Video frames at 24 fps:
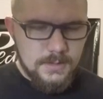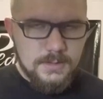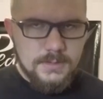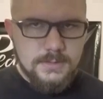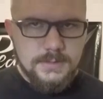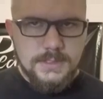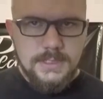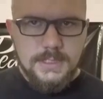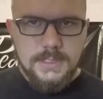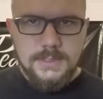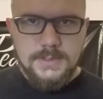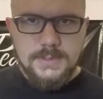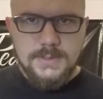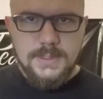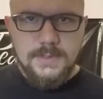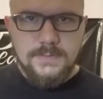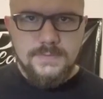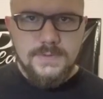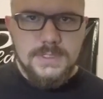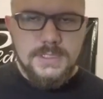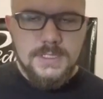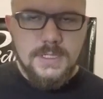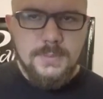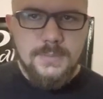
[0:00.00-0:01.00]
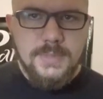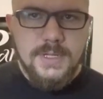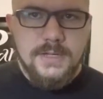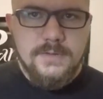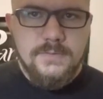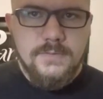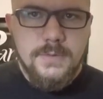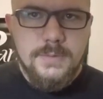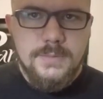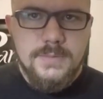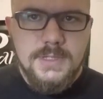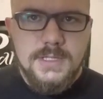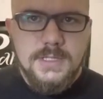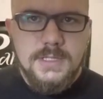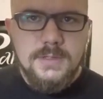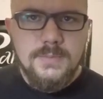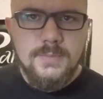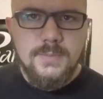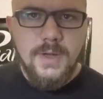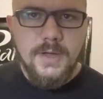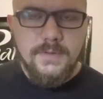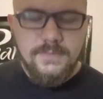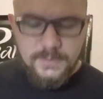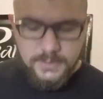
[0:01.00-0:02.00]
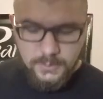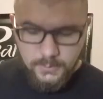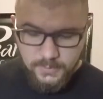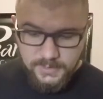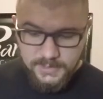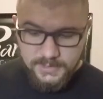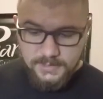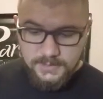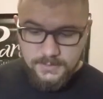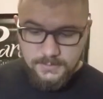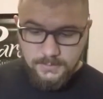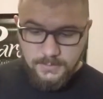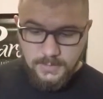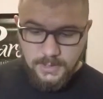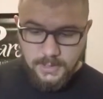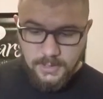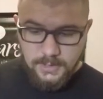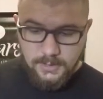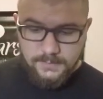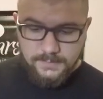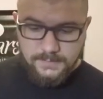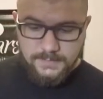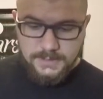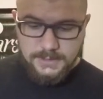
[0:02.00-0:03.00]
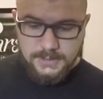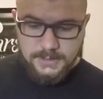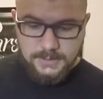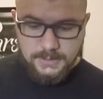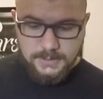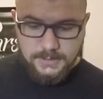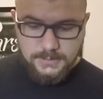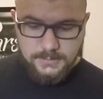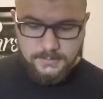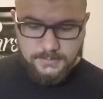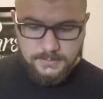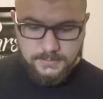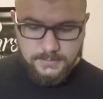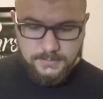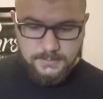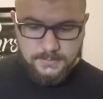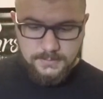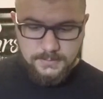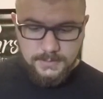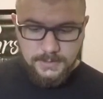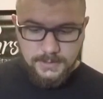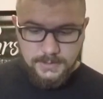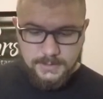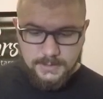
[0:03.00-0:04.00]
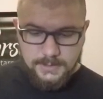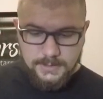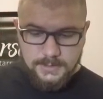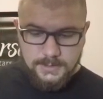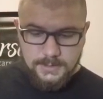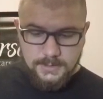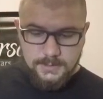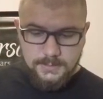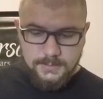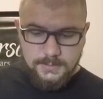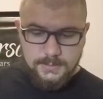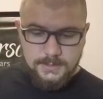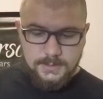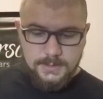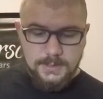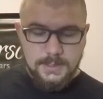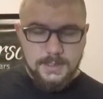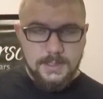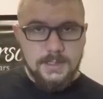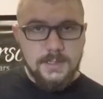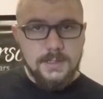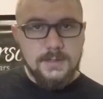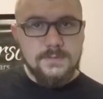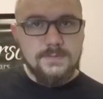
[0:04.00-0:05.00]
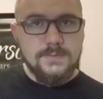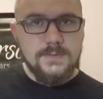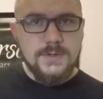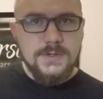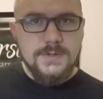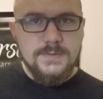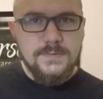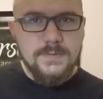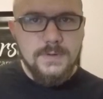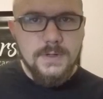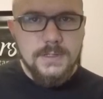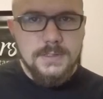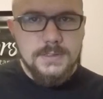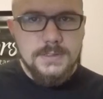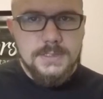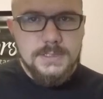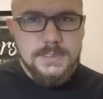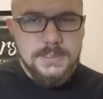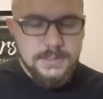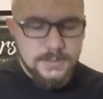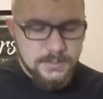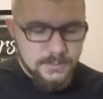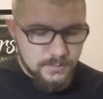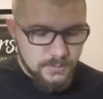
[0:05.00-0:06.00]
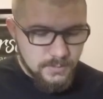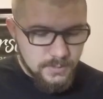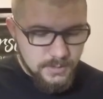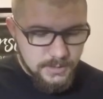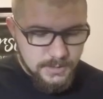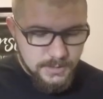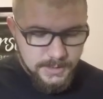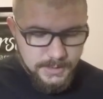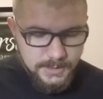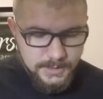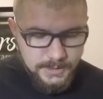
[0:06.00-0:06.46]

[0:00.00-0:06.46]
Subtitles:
Okay, so I've just come back from the buffing wheel after the very fine steel wool.